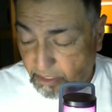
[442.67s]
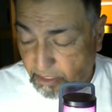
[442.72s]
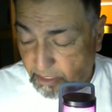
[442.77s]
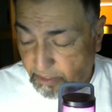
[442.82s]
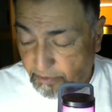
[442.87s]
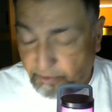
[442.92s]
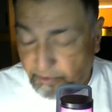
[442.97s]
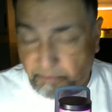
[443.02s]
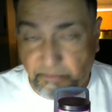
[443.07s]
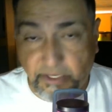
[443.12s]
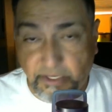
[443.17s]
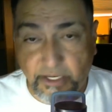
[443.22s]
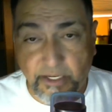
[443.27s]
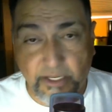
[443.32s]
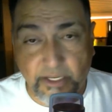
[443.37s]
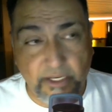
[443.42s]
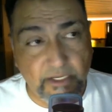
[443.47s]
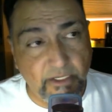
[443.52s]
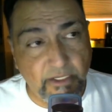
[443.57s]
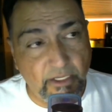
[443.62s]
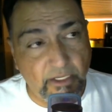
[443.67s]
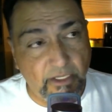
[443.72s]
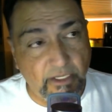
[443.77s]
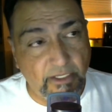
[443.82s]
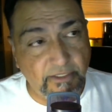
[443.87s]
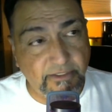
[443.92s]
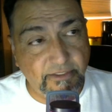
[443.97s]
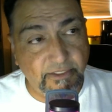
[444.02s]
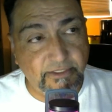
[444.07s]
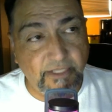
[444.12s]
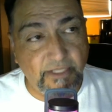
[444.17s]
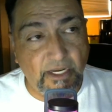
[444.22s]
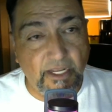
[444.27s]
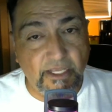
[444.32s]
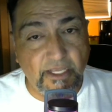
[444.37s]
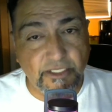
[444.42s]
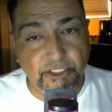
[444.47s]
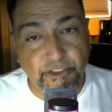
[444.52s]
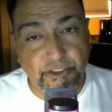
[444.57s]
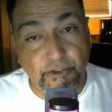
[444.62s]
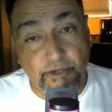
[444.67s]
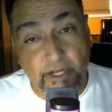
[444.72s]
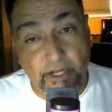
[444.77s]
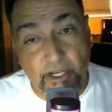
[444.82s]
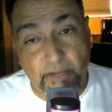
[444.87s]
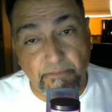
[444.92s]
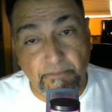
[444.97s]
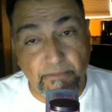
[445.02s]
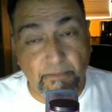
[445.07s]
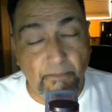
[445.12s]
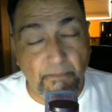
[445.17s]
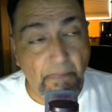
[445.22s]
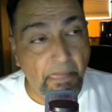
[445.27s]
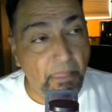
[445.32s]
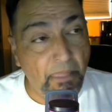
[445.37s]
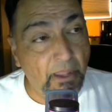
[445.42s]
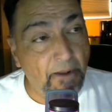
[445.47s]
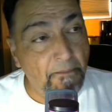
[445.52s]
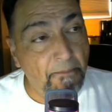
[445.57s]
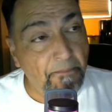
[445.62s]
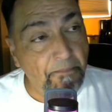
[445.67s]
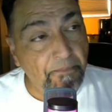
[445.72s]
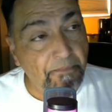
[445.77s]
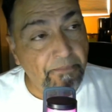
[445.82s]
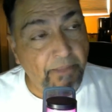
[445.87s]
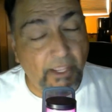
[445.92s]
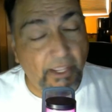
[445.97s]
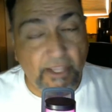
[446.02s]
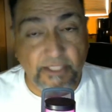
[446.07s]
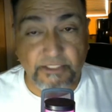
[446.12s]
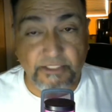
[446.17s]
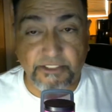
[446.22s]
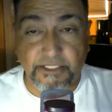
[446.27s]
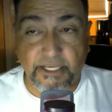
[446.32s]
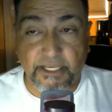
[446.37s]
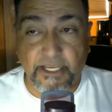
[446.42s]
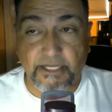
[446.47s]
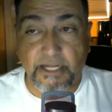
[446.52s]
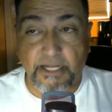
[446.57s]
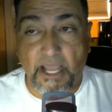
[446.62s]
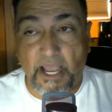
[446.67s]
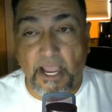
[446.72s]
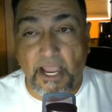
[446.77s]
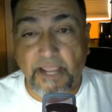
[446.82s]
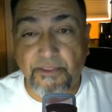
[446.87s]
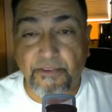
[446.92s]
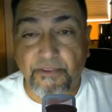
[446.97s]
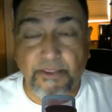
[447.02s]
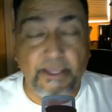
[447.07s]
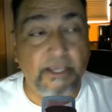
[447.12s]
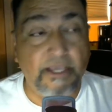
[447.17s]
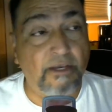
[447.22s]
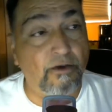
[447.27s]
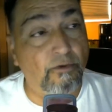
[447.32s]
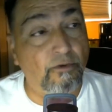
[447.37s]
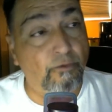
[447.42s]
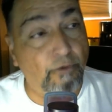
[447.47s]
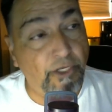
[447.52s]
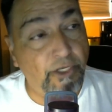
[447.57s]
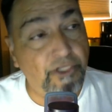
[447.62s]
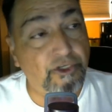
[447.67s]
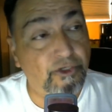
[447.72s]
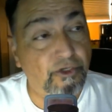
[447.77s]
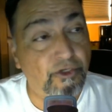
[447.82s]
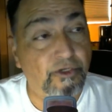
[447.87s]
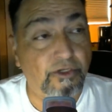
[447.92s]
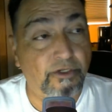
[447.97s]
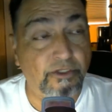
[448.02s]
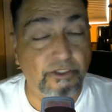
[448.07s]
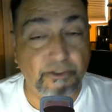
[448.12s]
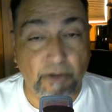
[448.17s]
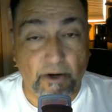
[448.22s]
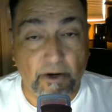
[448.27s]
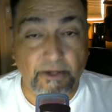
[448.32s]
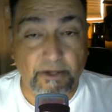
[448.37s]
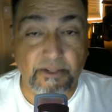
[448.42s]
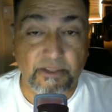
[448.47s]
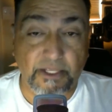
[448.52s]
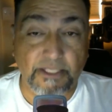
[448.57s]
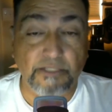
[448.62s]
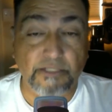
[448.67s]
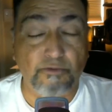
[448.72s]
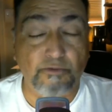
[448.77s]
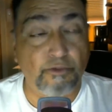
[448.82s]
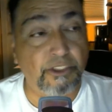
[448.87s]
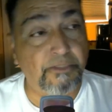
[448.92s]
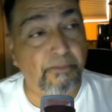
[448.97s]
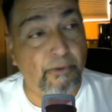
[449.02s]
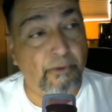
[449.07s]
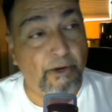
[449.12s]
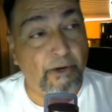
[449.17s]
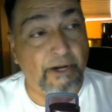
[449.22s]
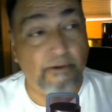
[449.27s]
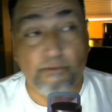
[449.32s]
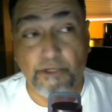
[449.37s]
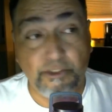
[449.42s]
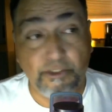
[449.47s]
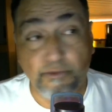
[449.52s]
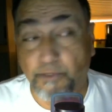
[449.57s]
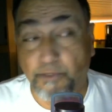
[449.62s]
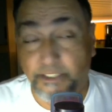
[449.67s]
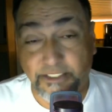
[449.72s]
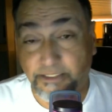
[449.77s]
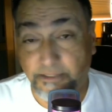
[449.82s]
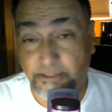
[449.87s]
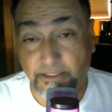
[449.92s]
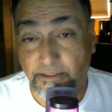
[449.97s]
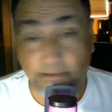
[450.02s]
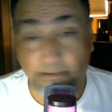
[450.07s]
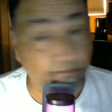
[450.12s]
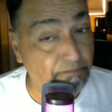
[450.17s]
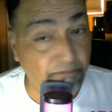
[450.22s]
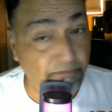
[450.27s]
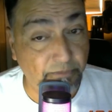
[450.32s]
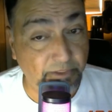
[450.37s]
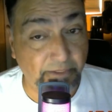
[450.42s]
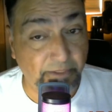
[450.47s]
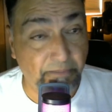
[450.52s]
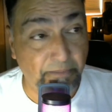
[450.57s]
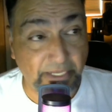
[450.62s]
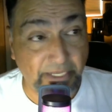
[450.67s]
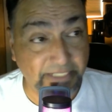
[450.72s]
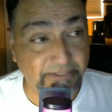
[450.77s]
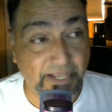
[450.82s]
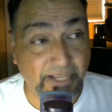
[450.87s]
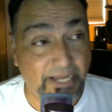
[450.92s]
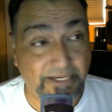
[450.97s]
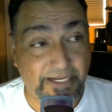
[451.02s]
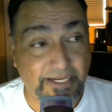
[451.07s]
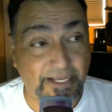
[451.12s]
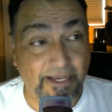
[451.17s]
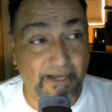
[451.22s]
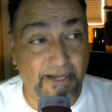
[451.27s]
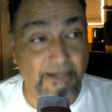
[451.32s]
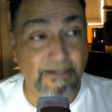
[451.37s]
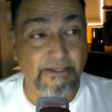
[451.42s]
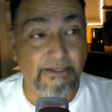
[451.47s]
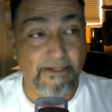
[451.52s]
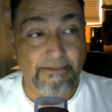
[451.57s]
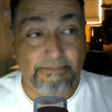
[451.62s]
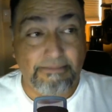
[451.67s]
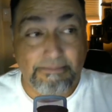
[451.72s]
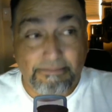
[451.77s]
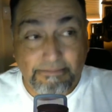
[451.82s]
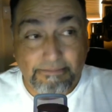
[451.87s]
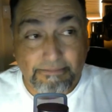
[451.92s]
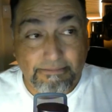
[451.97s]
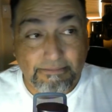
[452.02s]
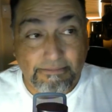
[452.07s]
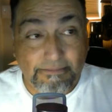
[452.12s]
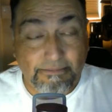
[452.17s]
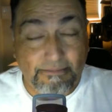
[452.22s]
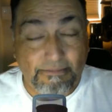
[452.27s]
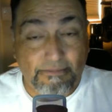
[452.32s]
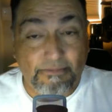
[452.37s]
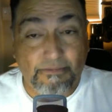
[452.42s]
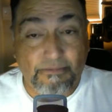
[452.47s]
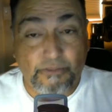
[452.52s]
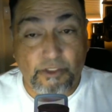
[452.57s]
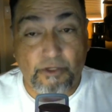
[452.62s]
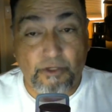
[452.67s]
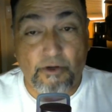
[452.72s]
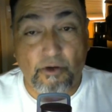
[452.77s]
the meeting, Cecilia stood up and said, "I think we should start this with prayer," which was the best idea. You